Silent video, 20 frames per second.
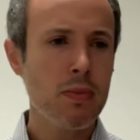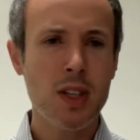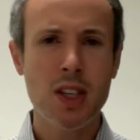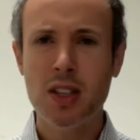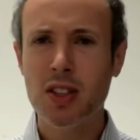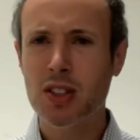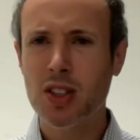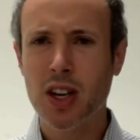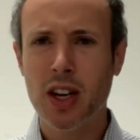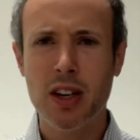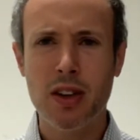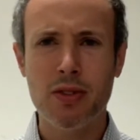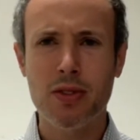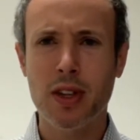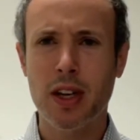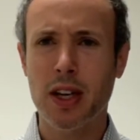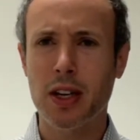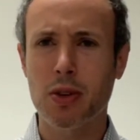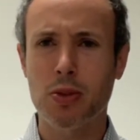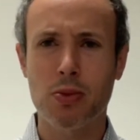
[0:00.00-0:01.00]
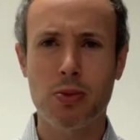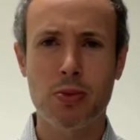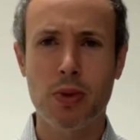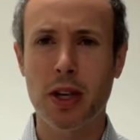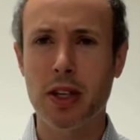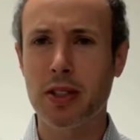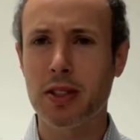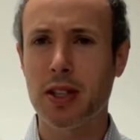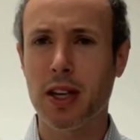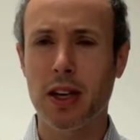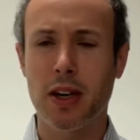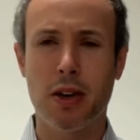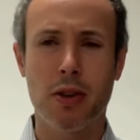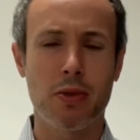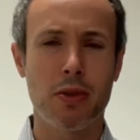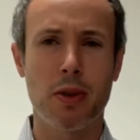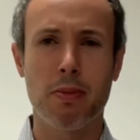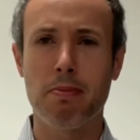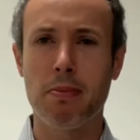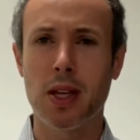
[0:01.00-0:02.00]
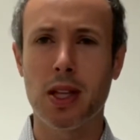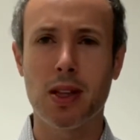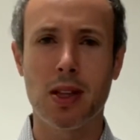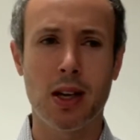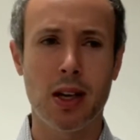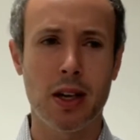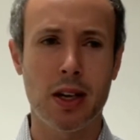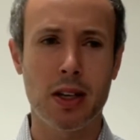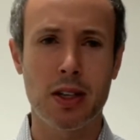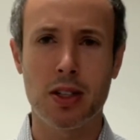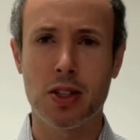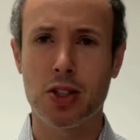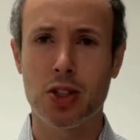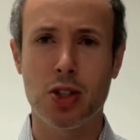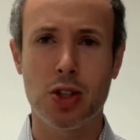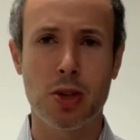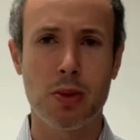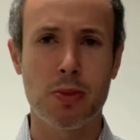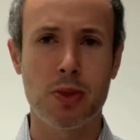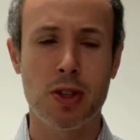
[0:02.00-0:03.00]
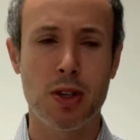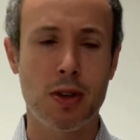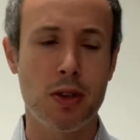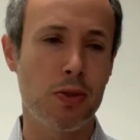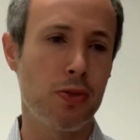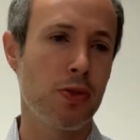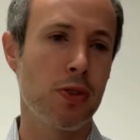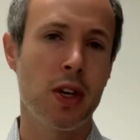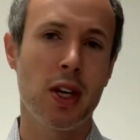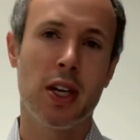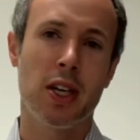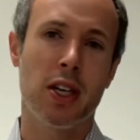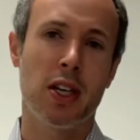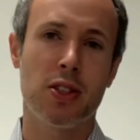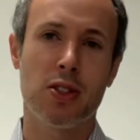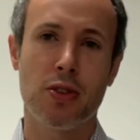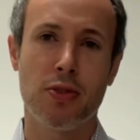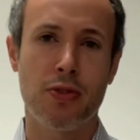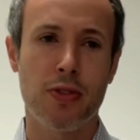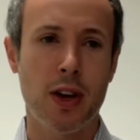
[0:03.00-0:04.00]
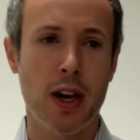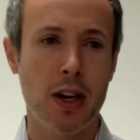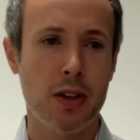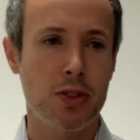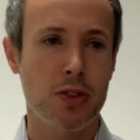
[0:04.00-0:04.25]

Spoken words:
It's kind of like right down the midline in terms of its effects.